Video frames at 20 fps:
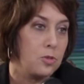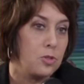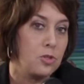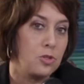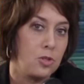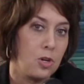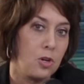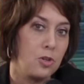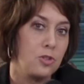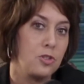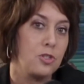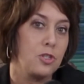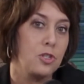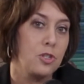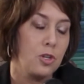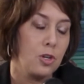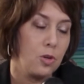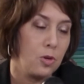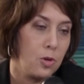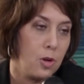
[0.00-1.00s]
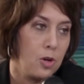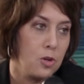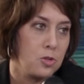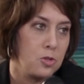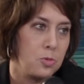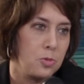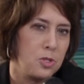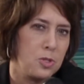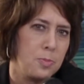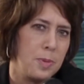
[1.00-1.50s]
starts to
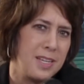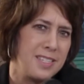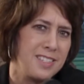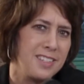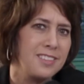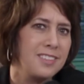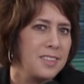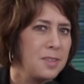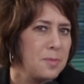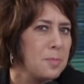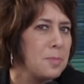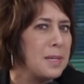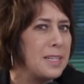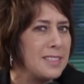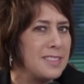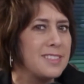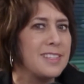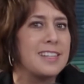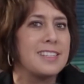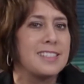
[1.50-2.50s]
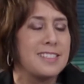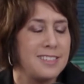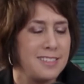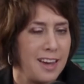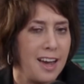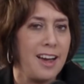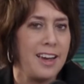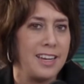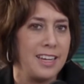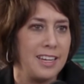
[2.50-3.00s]
necrose, which basically means that it's
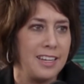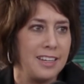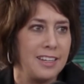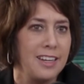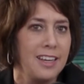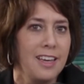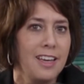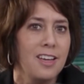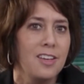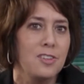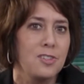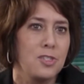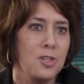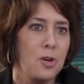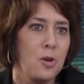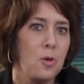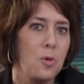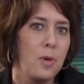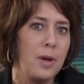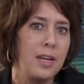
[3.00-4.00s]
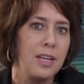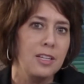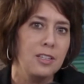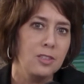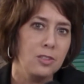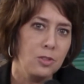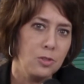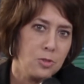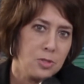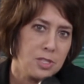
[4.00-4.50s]
dying. So it
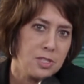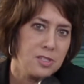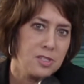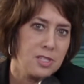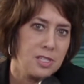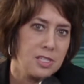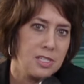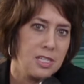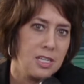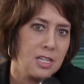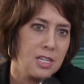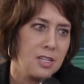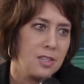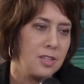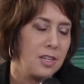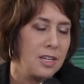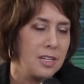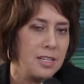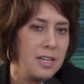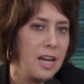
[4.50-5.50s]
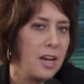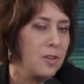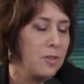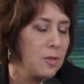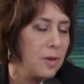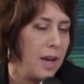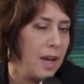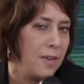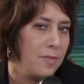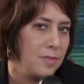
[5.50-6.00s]
loosens the teeth, and now
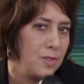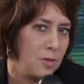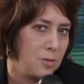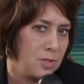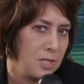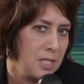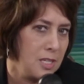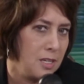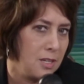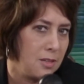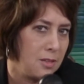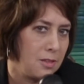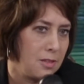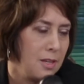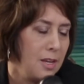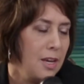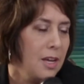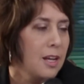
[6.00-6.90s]
you have no teeth.